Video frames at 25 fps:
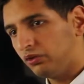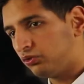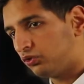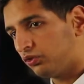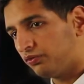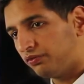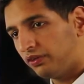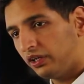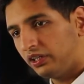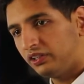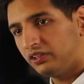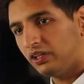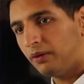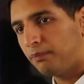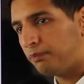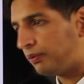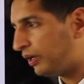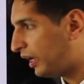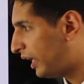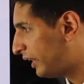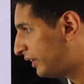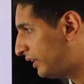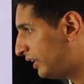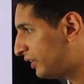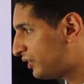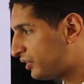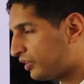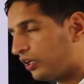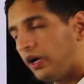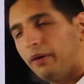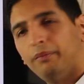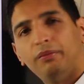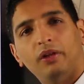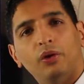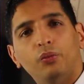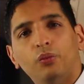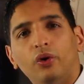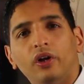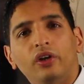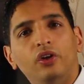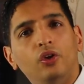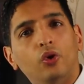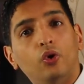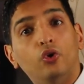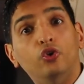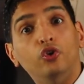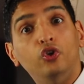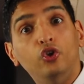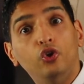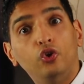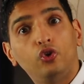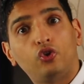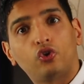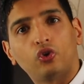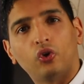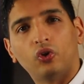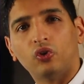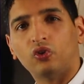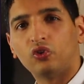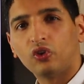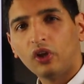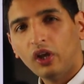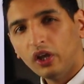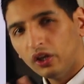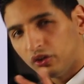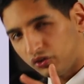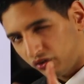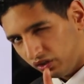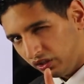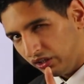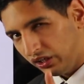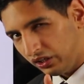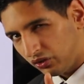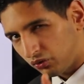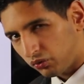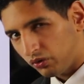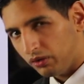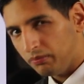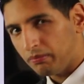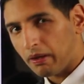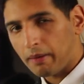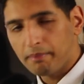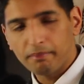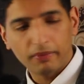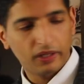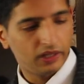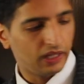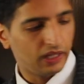So for example, at this time there weren't no neutrons, so you need to remember